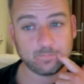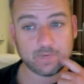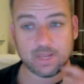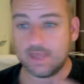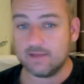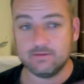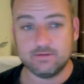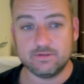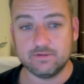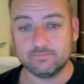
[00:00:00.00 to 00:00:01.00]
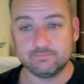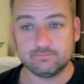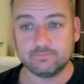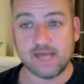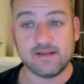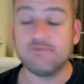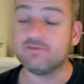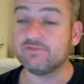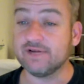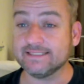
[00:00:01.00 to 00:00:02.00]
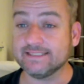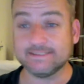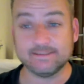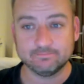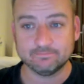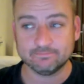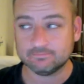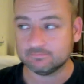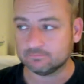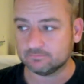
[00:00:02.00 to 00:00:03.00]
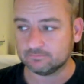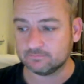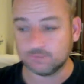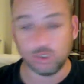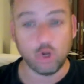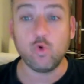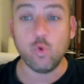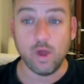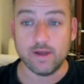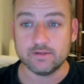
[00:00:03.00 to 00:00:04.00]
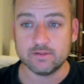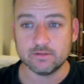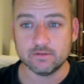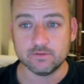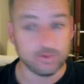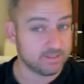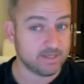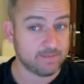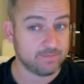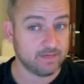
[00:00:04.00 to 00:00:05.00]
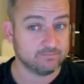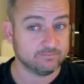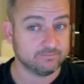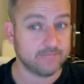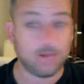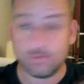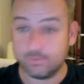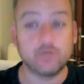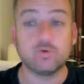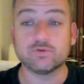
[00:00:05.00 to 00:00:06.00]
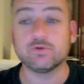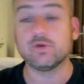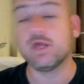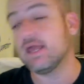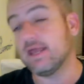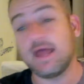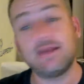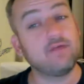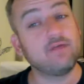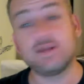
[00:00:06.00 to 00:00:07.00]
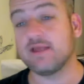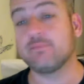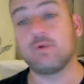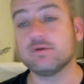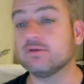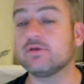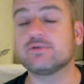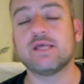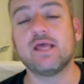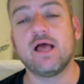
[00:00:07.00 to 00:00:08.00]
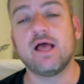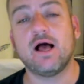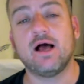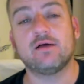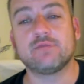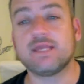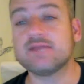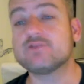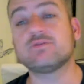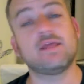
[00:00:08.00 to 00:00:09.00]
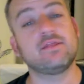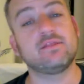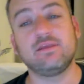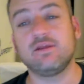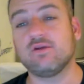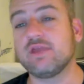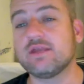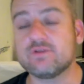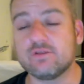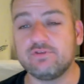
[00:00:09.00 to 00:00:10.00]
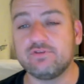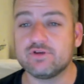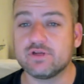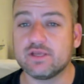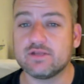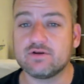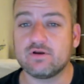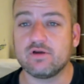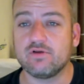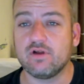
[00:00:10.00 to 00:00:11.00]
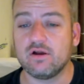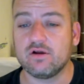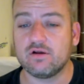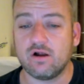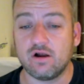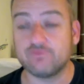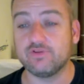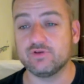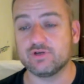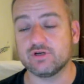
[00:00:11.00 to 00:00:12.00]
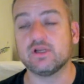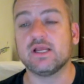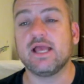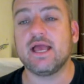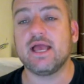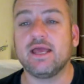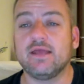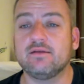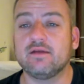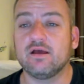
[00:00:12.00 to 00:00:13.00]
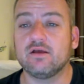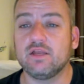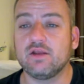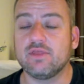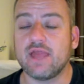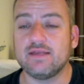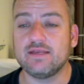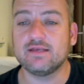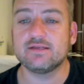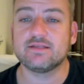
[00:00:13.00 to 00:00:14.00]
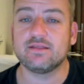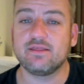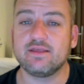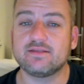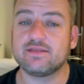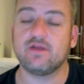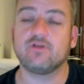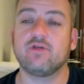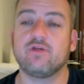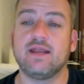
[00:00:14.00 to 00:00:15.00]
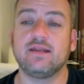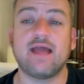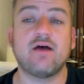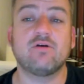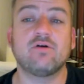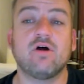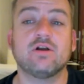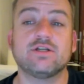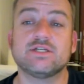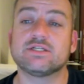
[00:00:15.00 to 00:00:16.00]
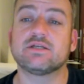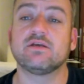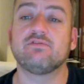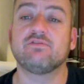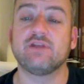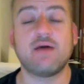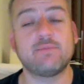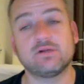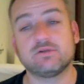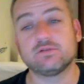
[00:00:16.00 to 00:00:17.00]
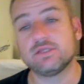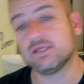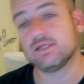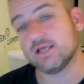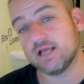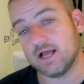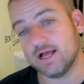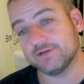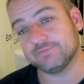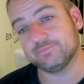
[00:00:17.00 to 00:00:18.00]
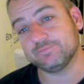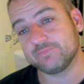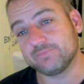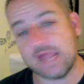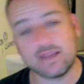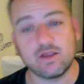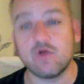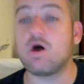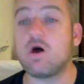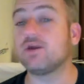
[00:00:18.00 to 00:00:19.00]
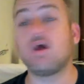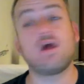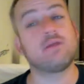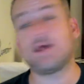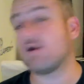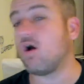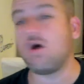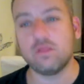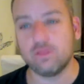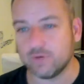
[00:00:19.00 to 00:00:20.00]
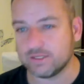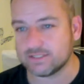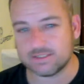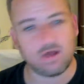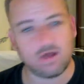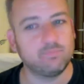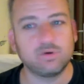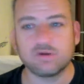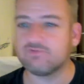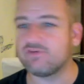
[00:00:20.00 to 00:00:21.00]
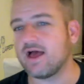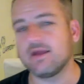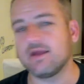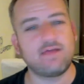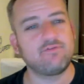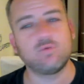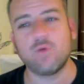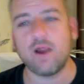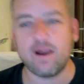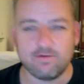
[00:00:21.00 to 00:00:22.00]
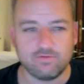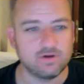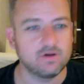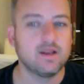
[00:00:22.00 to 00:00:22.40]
And I'd love to find local ones doing the same thing. That would be cool too. And I'd love to take part in those. Kids, you know, kids are the future. Kids are our future. And, you know, the ideas and the things that they're creating now are just phenomenal. I could go on and on about all of the ones I saw, Bookify, Clever Wherever,